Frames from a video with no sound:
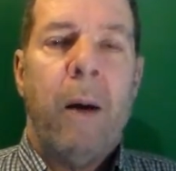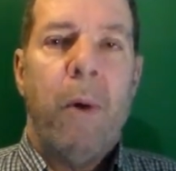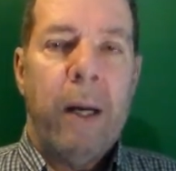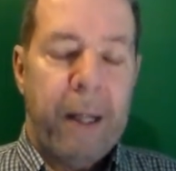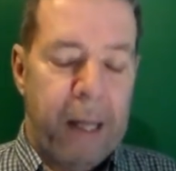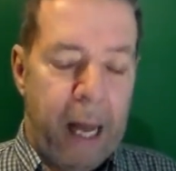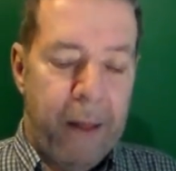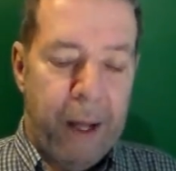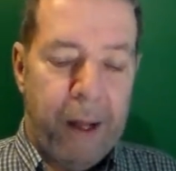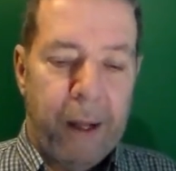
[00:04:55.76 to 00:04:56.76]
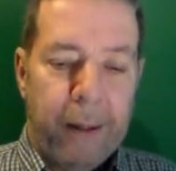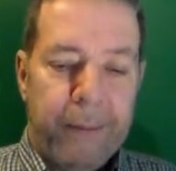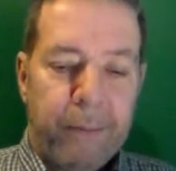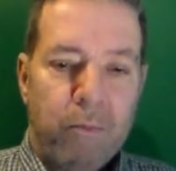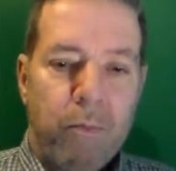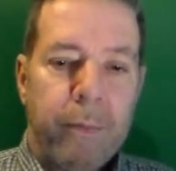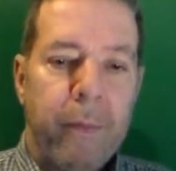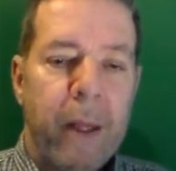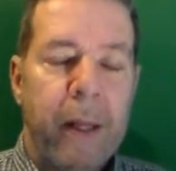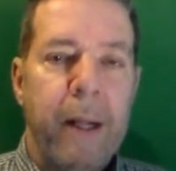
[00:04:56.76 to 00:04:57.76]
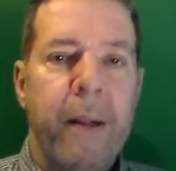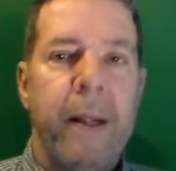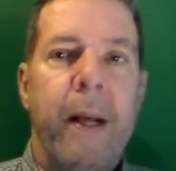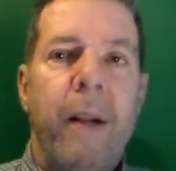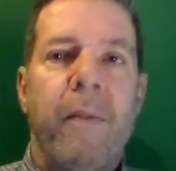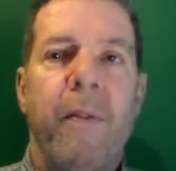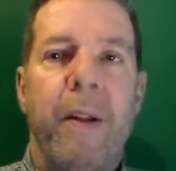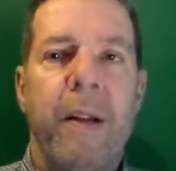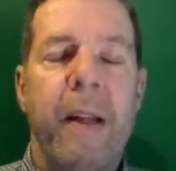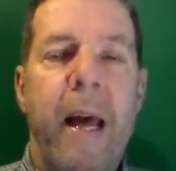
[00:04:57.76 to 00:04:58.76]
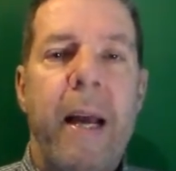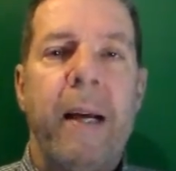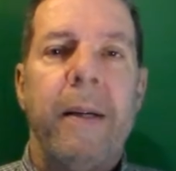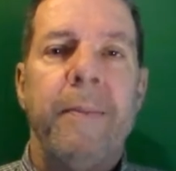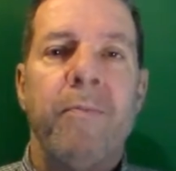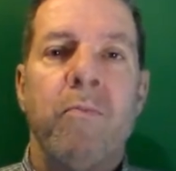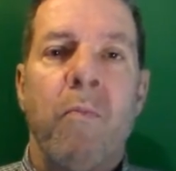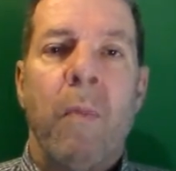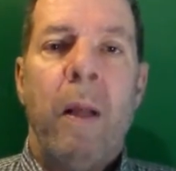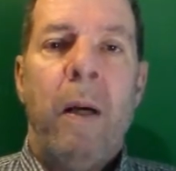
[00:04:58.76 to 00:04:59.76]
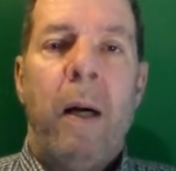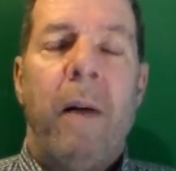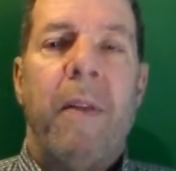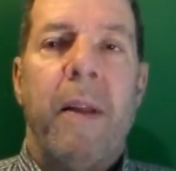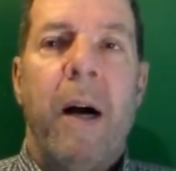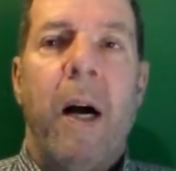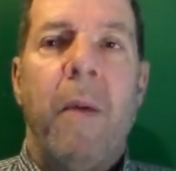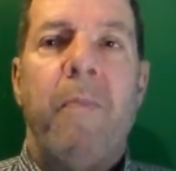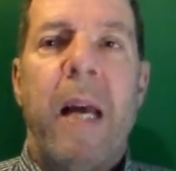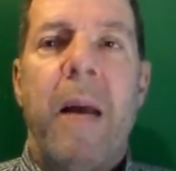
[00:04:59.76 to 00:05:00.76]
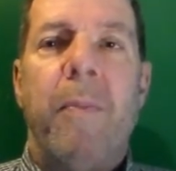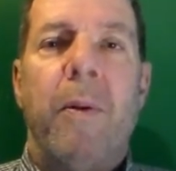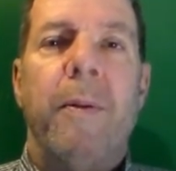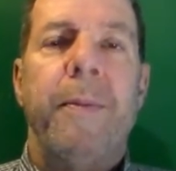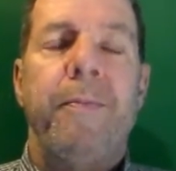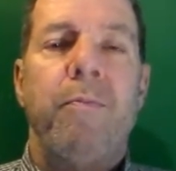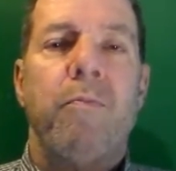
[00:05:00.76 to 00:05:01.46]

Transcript: I want to say these things for the sake of the young people.